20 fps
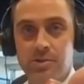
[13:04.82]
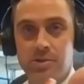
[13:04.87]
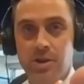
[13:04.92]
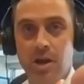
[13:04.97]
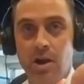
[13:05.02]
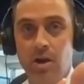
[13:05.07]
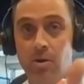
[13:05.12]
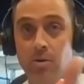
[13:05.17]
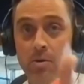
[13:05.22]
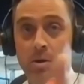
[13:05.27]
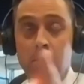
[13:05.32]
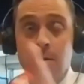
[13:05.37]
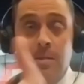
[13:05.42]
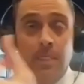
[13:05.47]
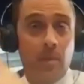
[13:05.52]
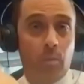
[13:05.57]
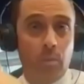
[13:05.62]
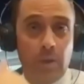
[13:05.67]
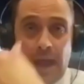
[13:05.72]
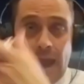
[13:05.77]
know
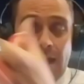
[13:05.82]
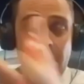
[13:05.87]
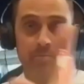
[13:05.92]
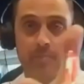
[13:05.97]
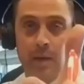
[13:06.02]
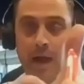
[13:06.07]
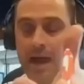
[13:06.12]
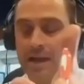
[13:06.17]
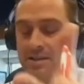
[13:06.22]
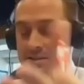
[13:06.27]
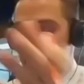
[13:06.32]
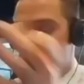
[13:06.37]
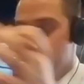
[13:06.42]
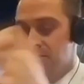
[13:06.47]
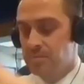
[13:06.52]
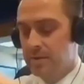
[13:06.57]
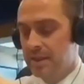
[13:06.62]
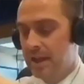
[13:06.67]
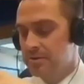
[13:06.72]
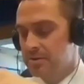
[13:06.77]
we have positives,
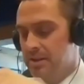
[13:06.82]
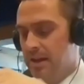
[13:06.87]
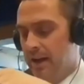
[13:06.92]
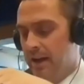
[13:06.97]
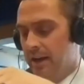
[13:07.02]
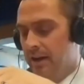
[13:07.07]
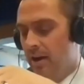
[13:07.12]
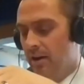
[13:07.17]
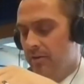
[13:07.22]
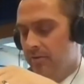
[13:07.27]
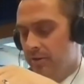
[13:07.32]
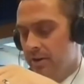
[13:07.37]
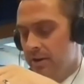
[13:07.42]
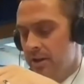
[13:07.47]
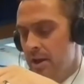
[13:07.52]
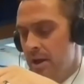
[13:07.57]
but that's kind of covered.